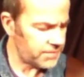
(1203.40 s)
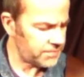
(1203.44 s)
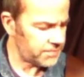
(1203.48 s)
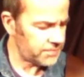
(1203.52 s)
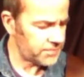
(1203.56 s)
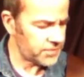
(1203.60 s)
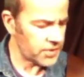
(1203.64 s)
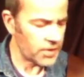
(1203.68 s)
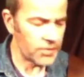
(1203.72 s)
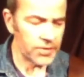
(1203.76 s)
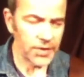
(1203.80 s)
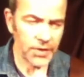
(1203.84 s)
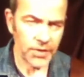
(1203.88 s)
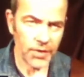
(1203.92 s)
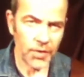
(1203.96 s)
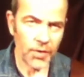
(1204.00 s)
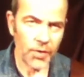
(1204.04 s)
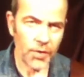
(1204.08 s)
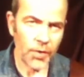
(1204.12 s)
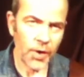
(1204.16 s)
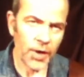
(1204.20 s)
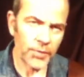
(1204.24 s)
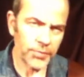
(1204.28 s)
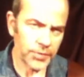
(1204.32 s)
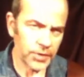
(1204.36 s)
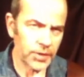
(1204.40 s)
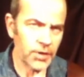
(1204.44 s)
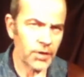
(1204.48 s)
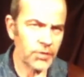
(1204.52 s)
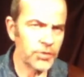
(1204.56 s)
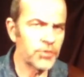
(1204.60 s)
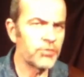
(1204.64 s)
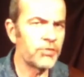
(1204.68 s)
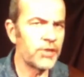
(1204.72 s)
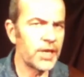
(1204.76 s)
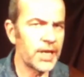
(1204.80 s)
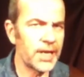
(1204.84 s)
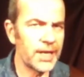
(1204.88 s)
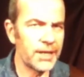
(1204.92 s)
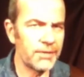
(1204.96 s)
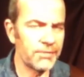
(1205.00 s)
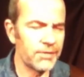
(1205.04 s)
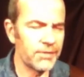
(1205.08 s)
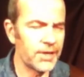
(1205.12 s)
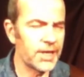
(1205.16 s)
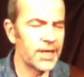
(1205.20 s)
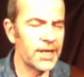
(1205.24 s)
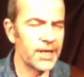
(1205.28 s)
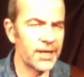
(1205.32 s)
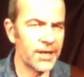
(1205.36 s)
So the alnicos
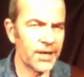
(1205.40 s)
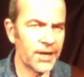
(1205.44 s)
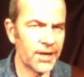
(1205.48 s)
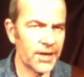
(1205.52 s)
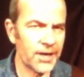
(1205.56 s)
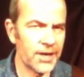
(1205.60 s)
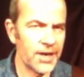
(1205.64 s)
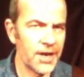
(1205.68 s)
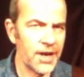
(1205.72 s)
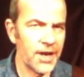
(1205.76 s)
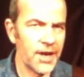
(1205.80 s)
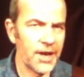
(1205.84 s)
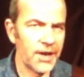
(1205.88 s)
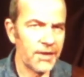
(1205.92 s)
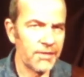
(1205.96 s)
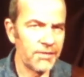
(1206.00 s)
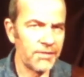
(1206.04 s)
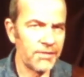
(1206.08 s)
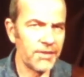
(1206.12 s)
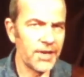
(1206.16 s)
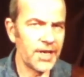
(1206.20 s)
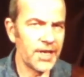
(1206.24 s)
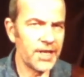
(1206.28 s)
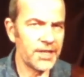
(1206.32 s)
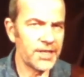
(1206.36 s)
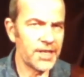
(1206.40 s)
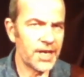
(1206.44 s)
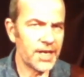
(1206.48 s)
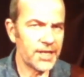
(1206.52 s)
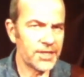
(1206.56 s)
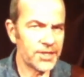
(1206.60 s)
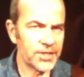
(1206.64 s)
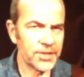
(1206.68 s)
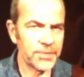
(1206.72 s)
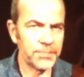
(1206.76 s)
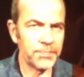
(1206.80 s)
really are really nice.